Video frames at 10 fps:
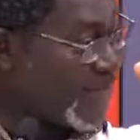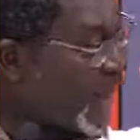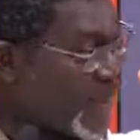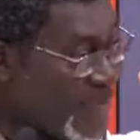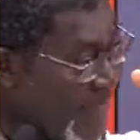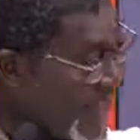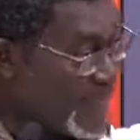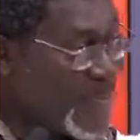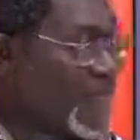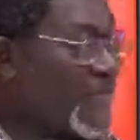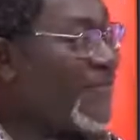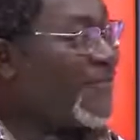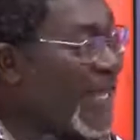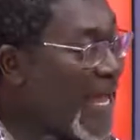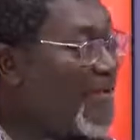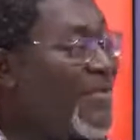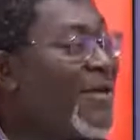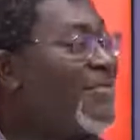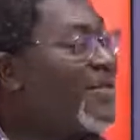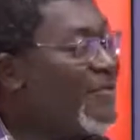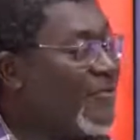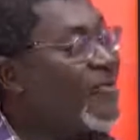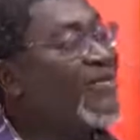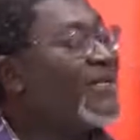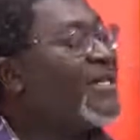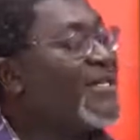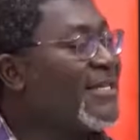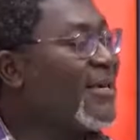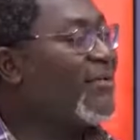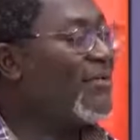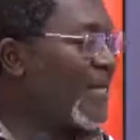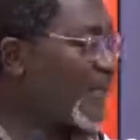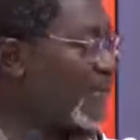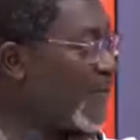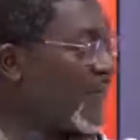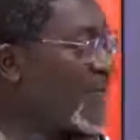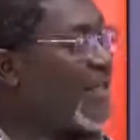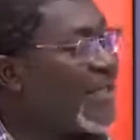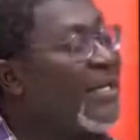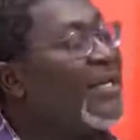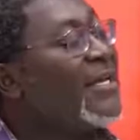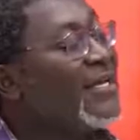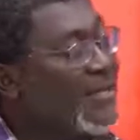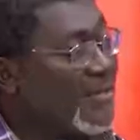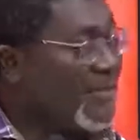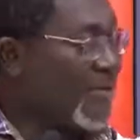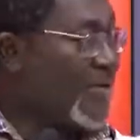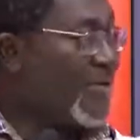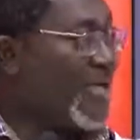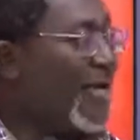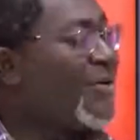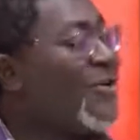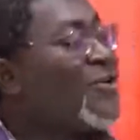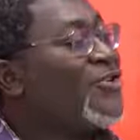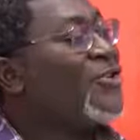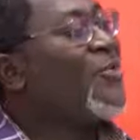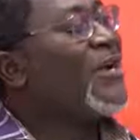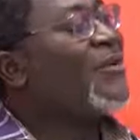where you may expose yourself. That may be the vulnerability that will be exploited in order to bring you down. So we're